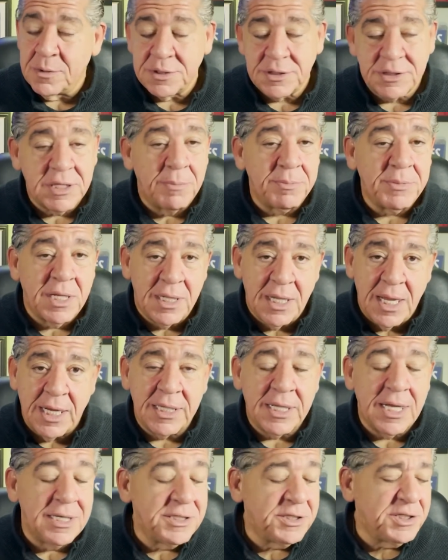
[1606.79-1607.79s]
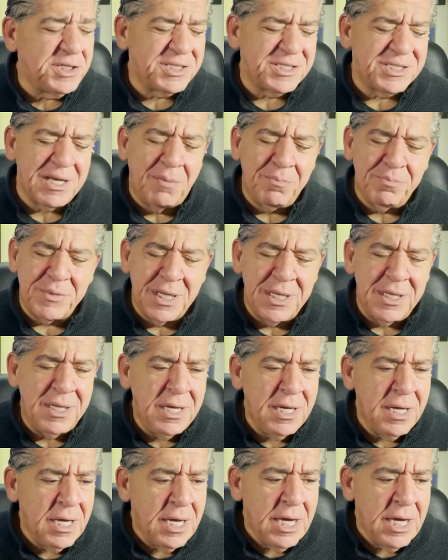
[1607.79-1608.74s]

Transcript: something like that, just something.